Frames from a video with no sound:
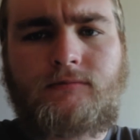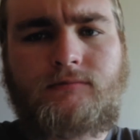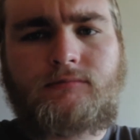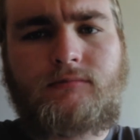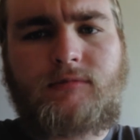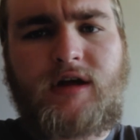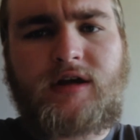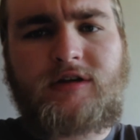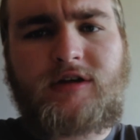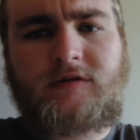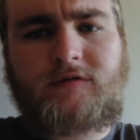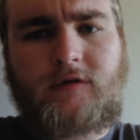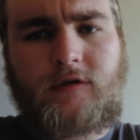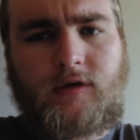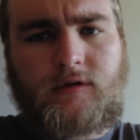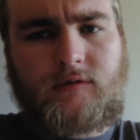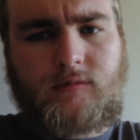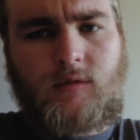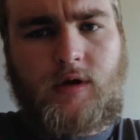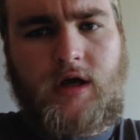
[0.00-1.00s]
That's it for
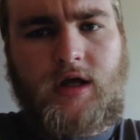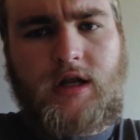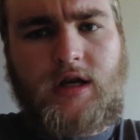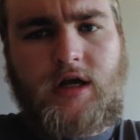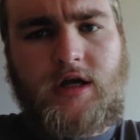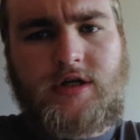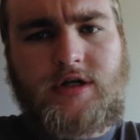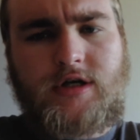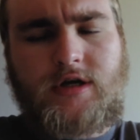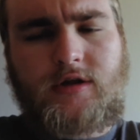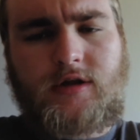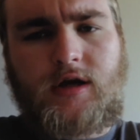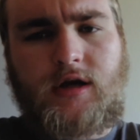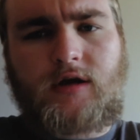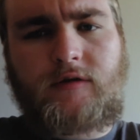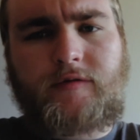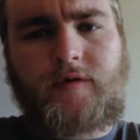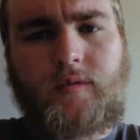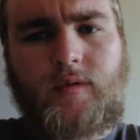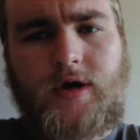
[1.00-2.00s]
this weekend matchup. Thank you
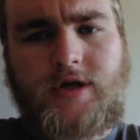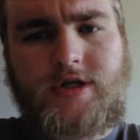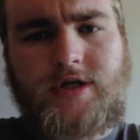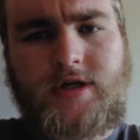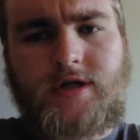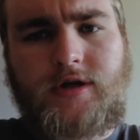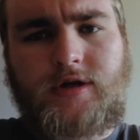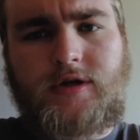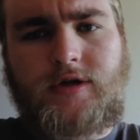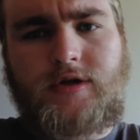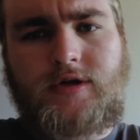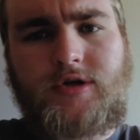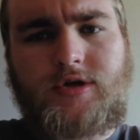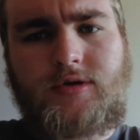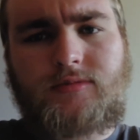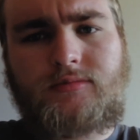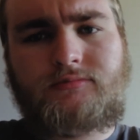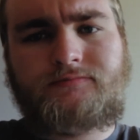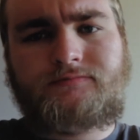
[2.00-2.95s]
for watching on YouTube.